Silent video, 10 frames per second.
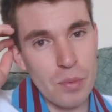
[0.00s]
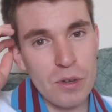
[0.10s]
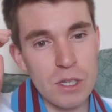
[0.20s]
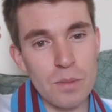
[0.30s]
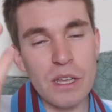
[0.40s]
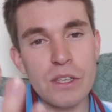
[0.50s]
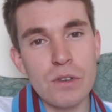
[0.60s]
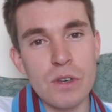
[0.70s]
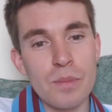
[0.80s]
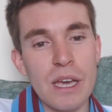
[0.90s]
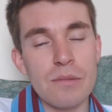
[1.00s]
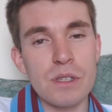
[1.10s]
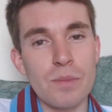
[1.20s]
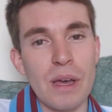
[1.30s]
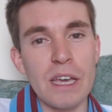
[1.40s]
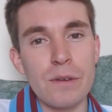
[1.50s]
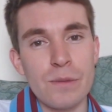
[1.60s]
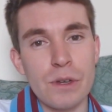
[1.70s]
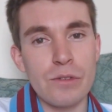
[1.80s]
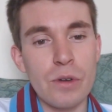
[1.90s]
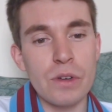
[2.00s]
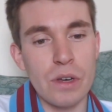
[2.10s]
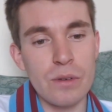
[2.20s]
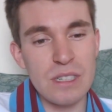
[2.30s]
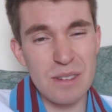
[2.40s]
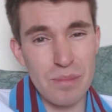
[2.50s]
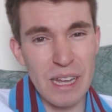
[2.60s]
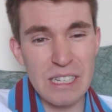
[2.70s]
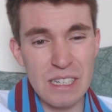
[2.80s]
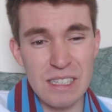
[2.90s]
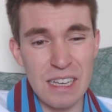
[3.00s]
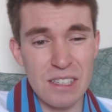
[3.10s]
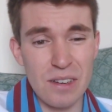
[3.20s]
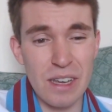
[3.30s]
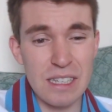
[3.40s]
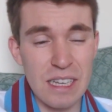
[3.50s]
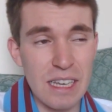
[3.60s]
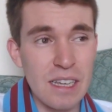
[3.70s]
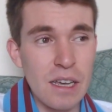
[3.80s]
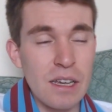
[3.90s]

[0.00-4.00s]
Possibly you could be able to pay for your own coaching badges. That's an idea.